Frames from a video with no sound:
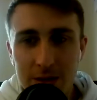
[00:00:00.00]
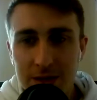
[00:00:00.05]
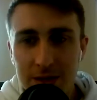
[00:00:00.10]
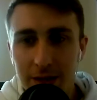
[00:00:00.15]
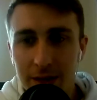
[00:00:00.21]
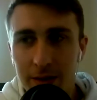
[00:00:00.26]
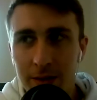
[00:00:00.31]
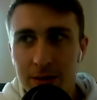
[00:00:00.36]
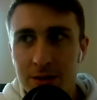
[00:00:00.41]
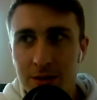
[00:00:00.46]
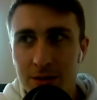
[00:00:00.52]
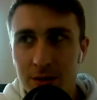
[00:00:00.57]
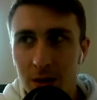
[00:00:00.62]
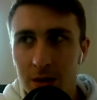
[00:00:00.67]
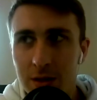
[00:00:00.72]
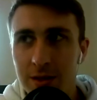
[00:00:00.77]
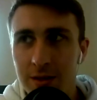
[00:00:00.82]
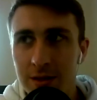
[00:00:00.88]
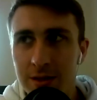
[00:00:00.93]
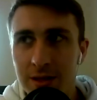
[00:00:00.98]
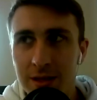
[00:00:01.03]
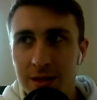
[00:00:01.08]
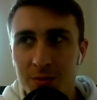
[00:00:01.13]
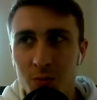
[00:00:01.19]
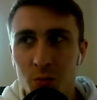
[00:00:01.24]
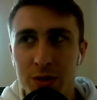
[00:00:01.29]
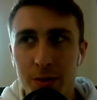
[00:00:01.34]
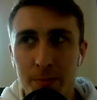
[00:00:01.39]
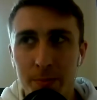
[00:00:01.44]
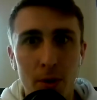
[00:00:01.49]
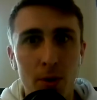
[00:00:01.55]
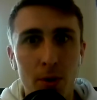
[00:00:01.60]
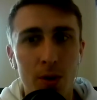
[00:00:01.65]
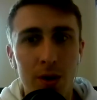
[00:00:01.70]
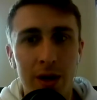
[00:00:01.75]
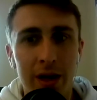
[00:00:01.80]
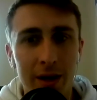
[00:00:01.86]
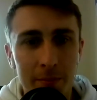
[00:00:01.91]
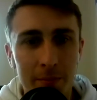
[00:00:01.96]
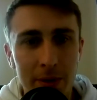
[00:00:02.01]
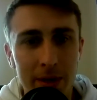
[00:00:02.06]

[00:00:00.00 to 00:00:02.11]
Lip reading: their start to the season was appalling and